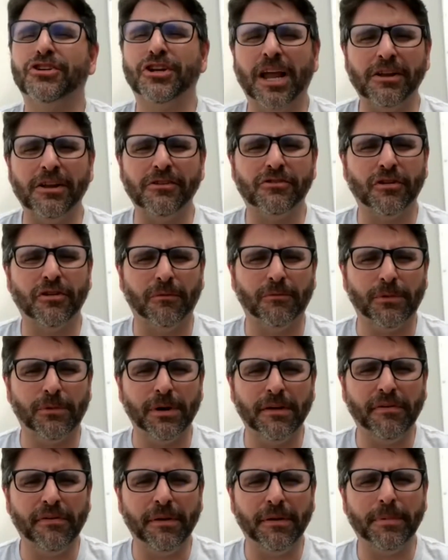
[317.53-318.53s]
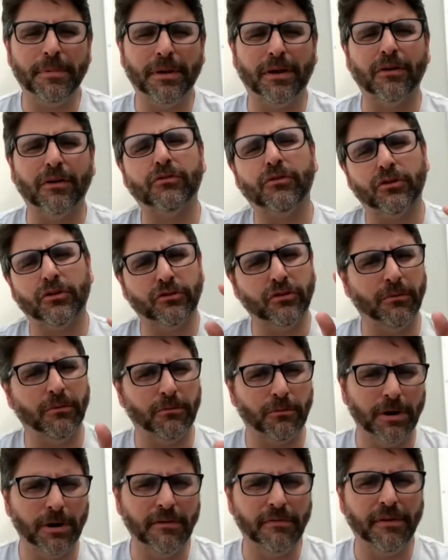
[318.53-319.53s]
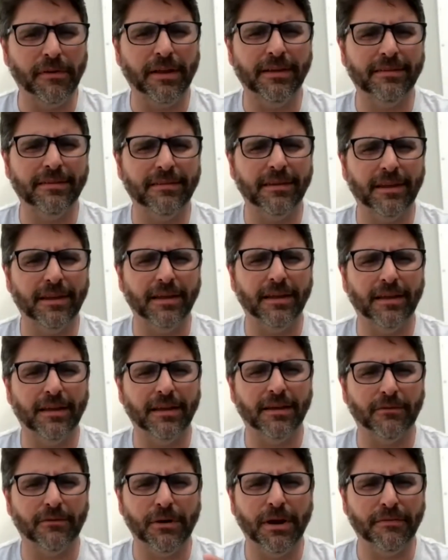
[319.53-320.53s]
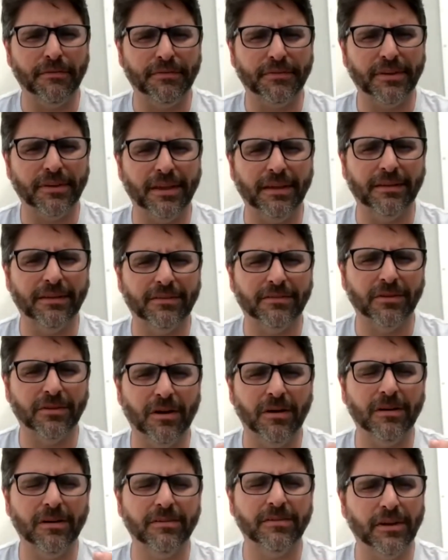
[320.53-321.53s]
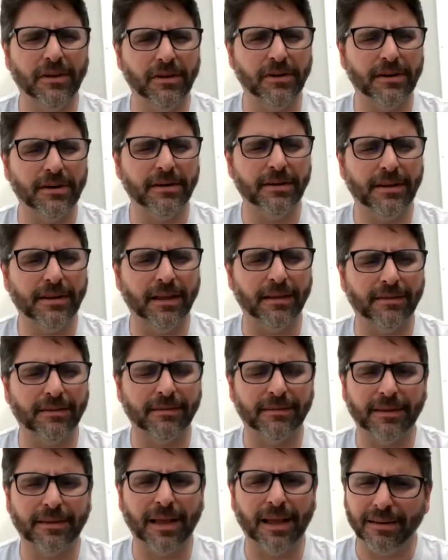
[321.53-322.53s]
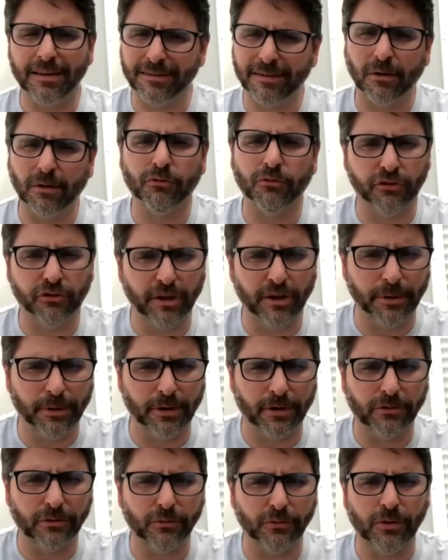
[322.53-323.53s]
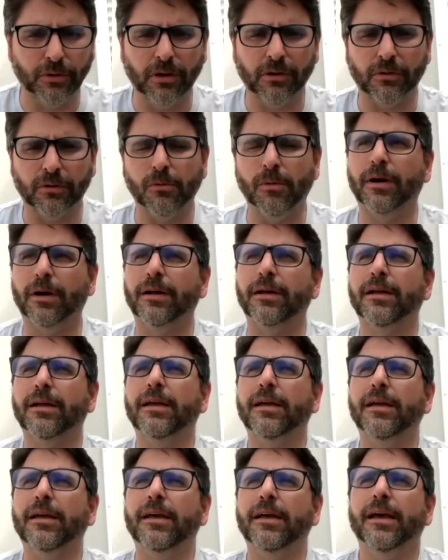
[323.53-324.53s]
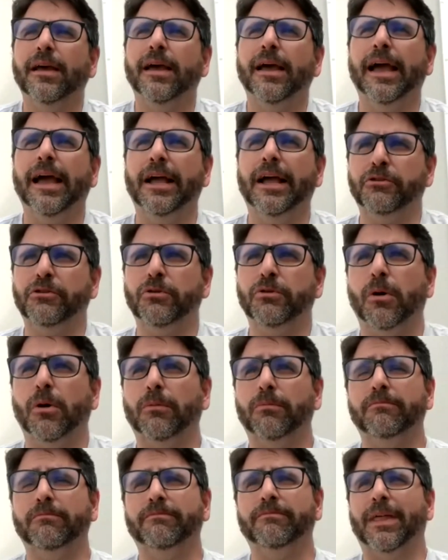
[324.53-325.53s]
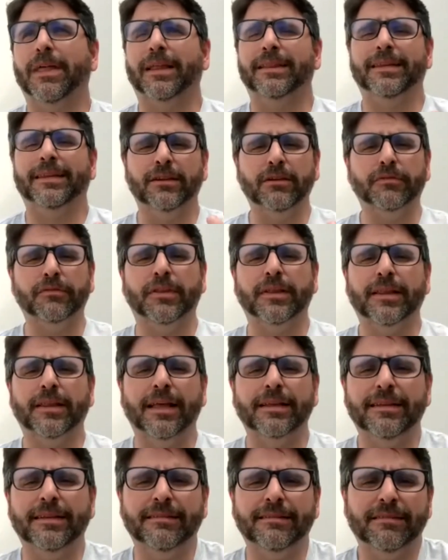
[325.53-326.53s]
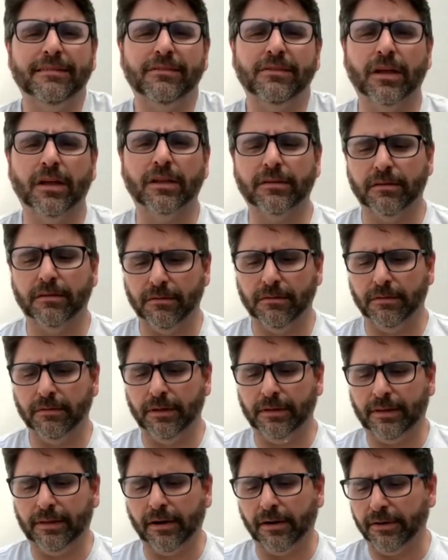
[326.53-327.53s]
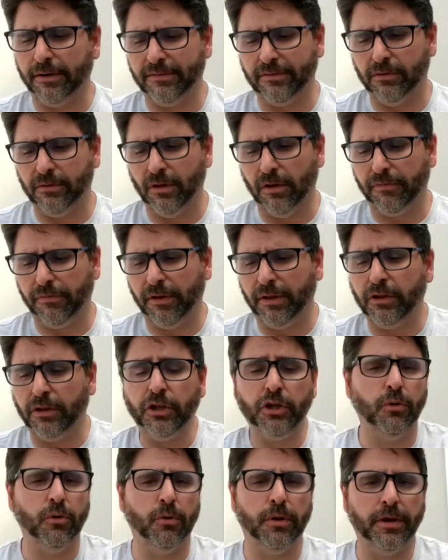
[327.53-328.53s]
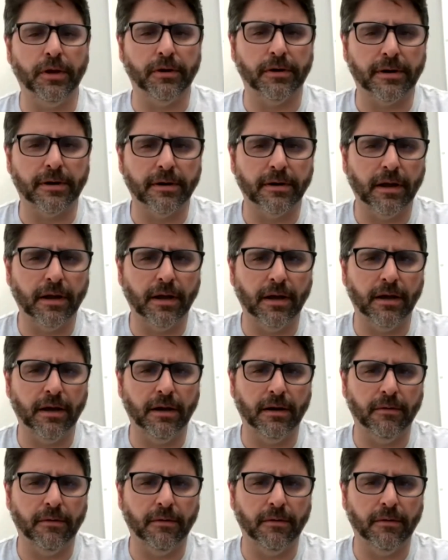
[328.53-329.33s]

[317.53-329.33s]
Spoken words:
change some riffing, because there's some riffs in songs here that's kind of sound similar to the other one. And you know, at the end of the day, this is not, there is nothing new here